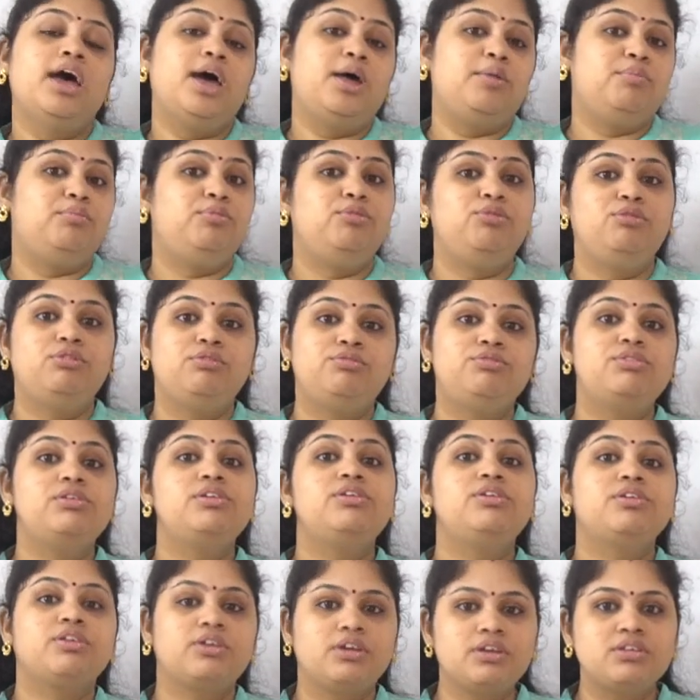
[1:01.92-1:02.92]
and beautiful
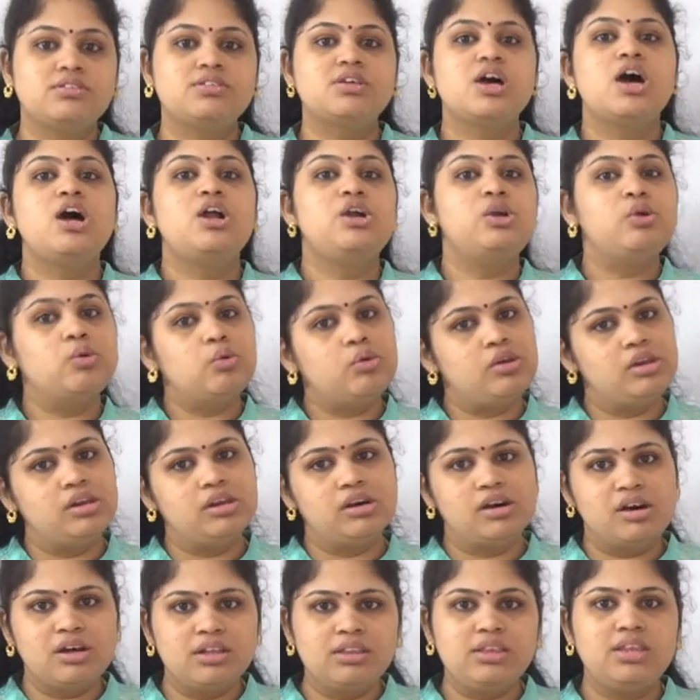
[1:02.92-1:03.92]
tricks to
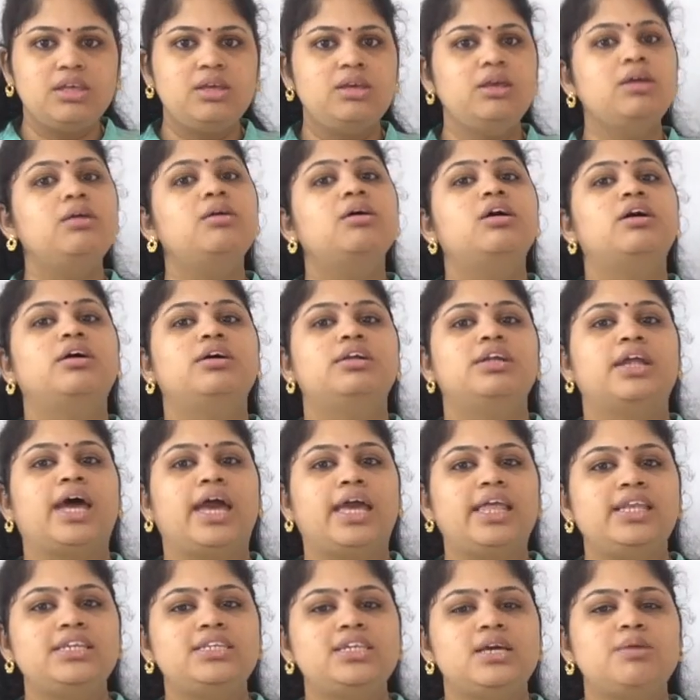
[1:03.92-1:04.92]
learn the uh,
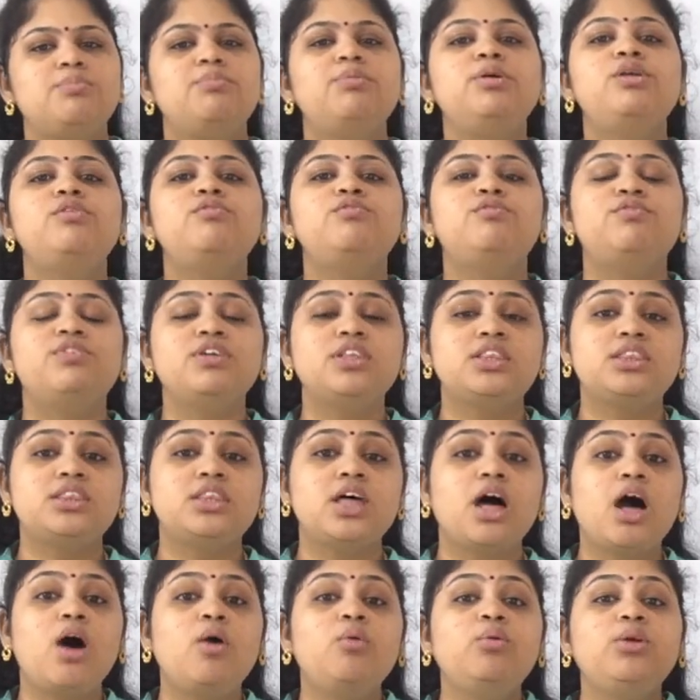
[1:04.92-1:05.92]
ninth table
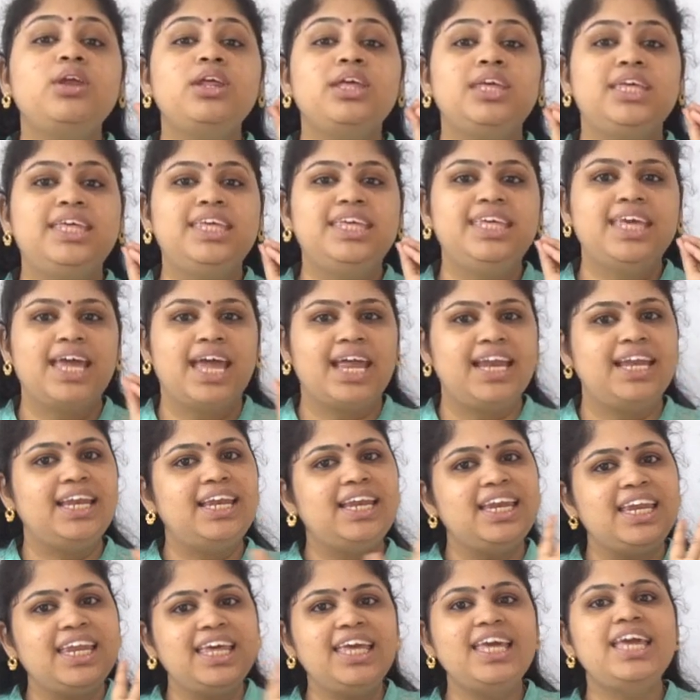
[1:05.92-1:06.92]
without
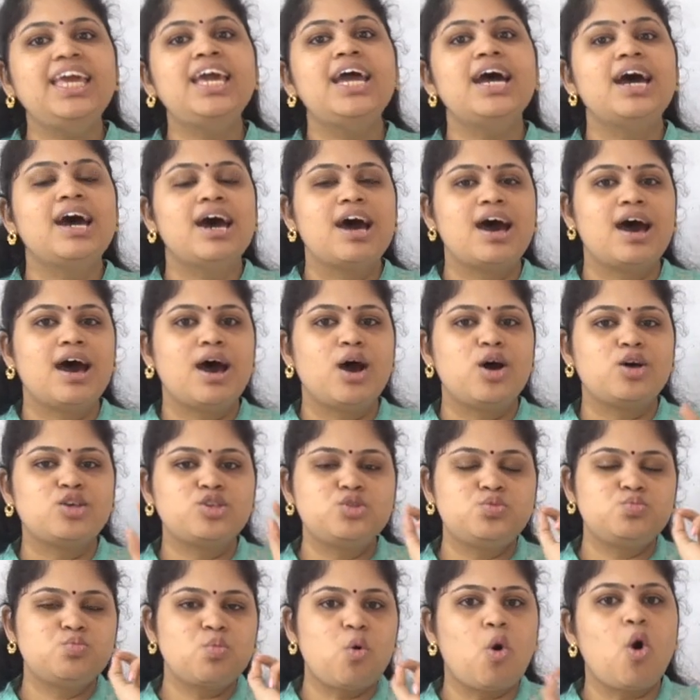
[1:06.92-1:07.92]
any uh,
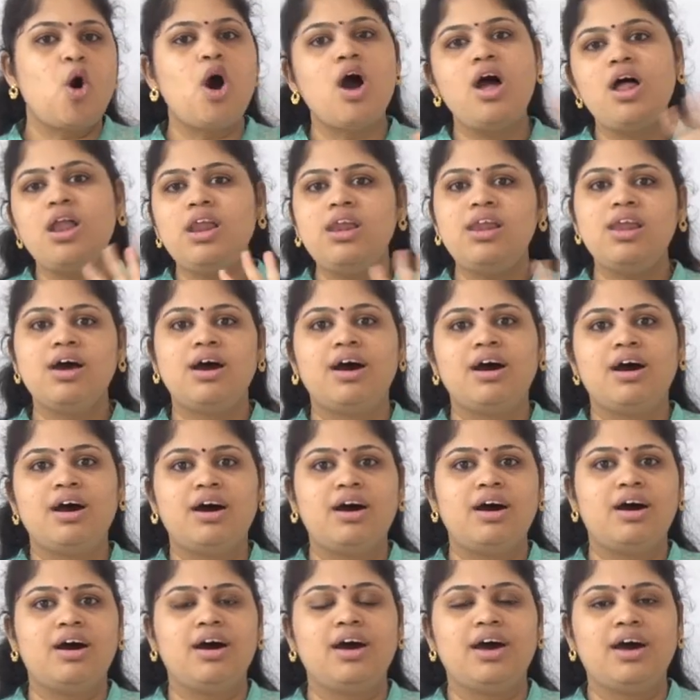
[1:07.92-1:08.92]
small,
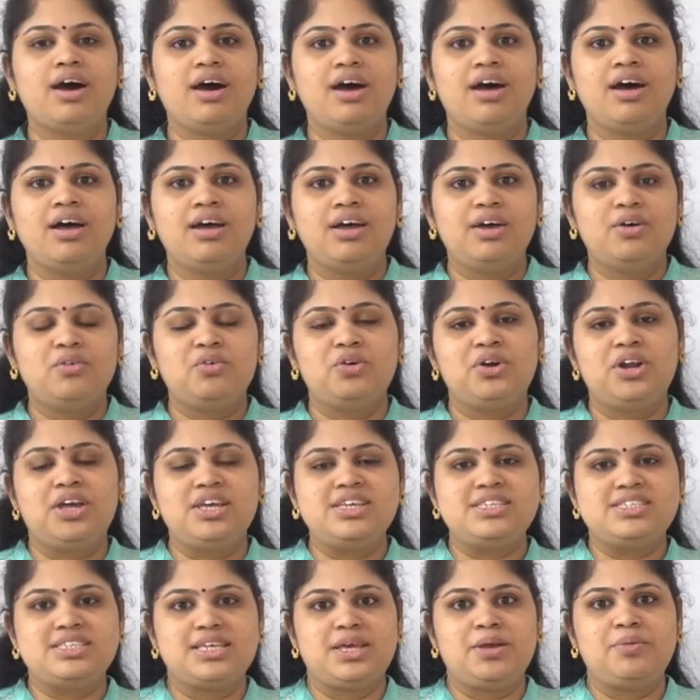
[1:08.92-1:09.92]
uh, what
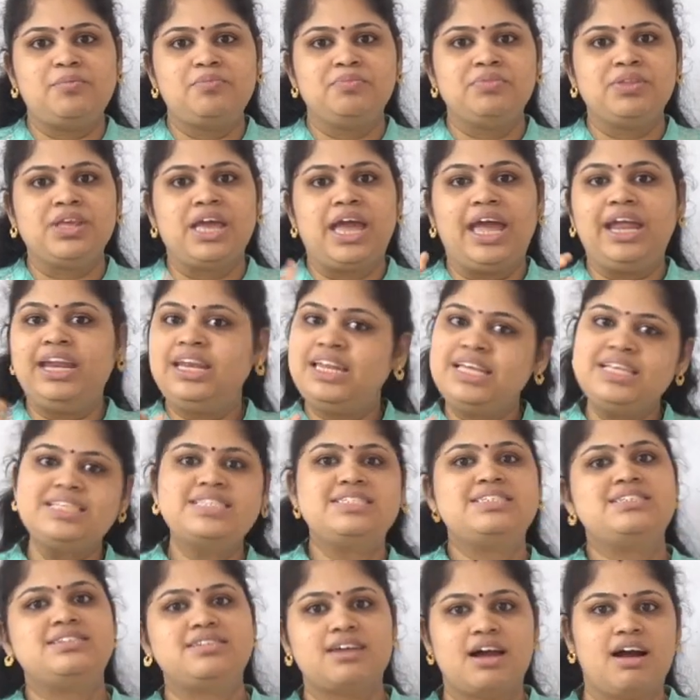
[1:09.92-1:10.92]
I say, any
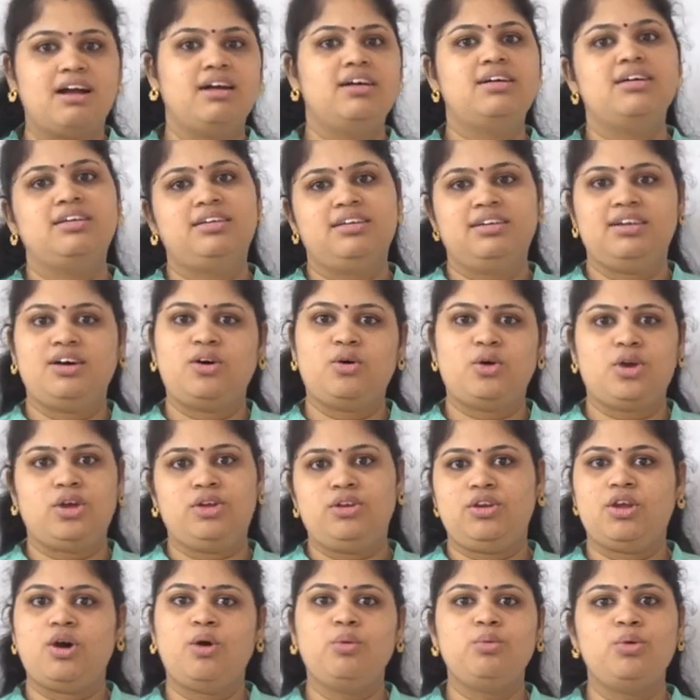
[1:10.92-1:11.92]
struggle.
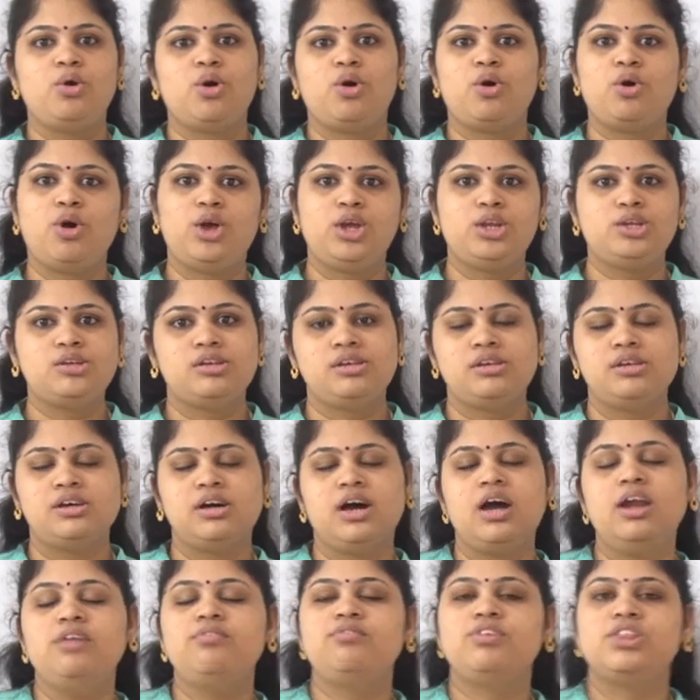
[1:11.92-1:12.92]
Okay, now you're going to
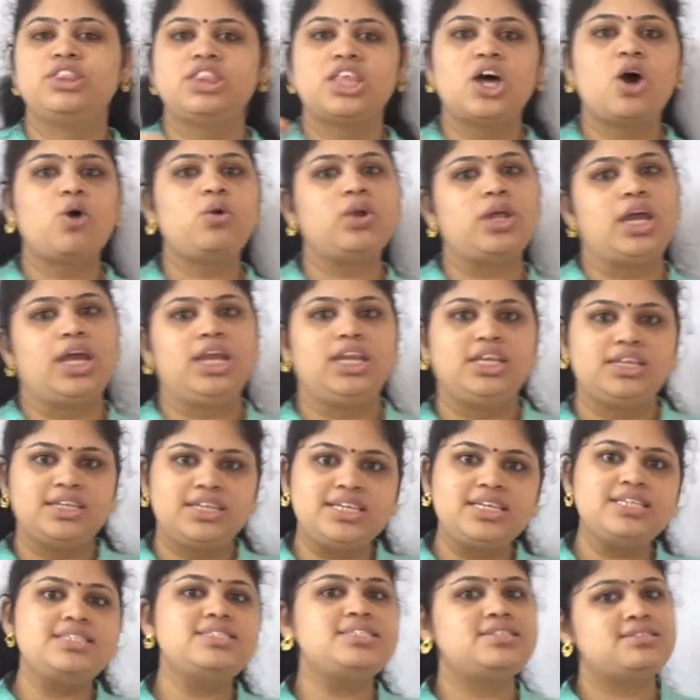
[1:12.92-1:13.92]
learn without
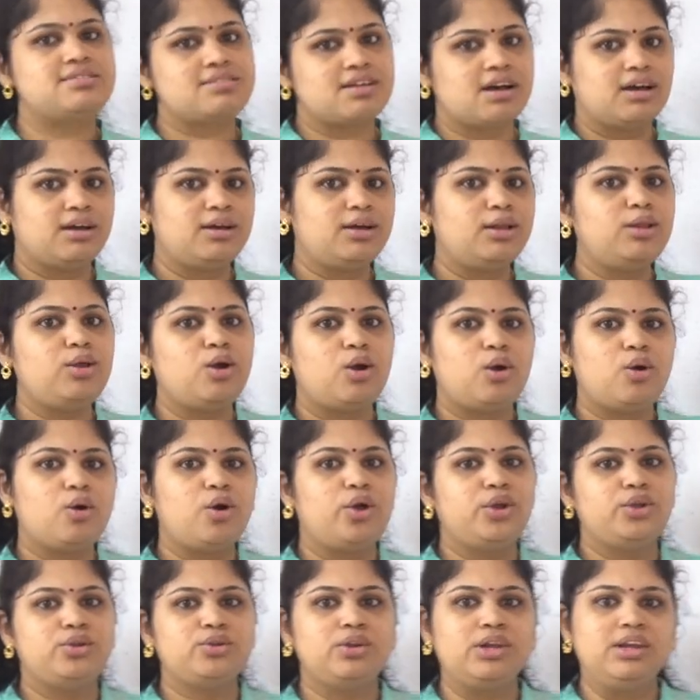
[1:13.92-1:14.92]
any struggle. You're
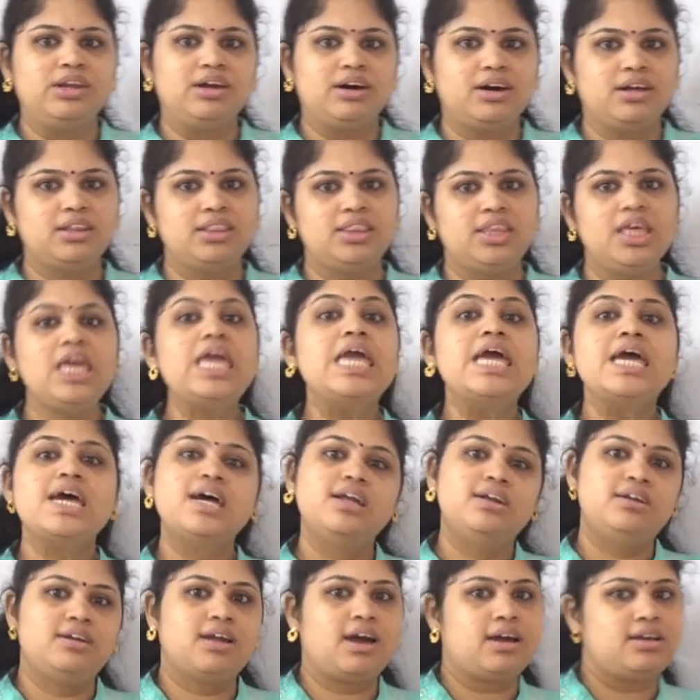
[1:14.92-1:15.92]
going to learn the
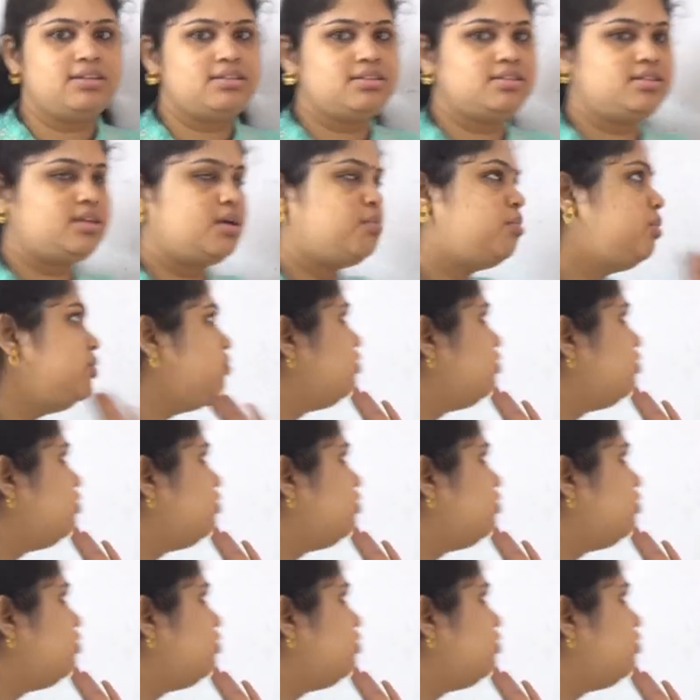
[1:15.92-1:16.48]
ninth table